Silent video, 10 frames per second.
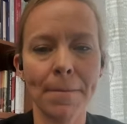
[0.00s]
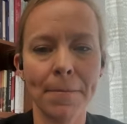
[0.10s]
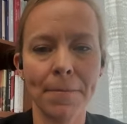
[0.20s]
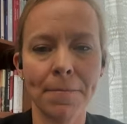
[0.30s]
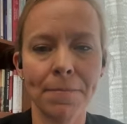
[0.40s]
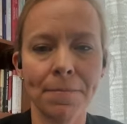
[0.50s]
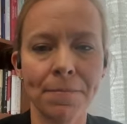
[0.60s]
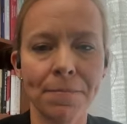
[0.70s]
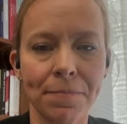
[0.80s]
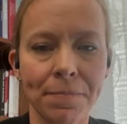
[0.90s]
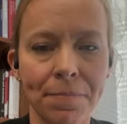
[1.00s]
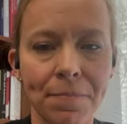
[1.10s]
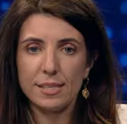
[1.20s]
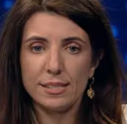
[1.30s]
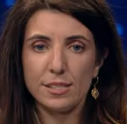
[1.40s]
Say this
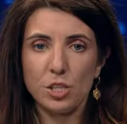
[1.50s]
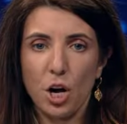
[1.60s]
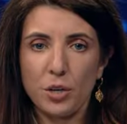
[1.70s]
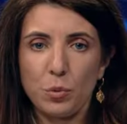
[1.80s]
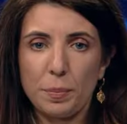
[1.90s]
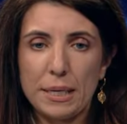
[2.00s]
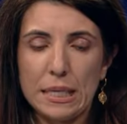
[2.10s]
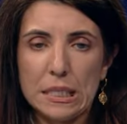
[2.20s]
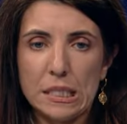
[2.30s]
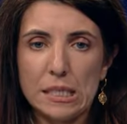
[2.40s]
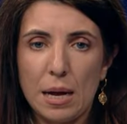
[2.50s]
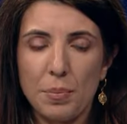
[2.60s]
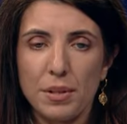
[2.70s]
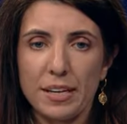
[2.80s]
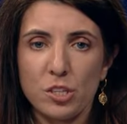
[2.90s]
election is not repeated,
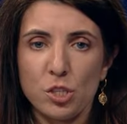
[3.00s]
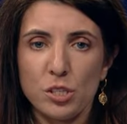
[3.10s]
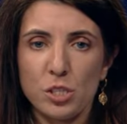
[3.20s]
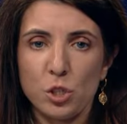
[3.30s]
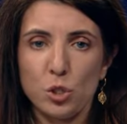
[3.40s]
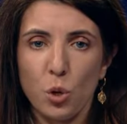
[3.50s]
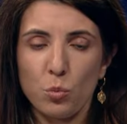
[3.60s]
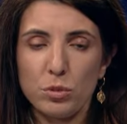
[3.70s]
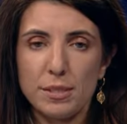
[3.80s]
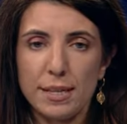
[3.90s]
snap elections don't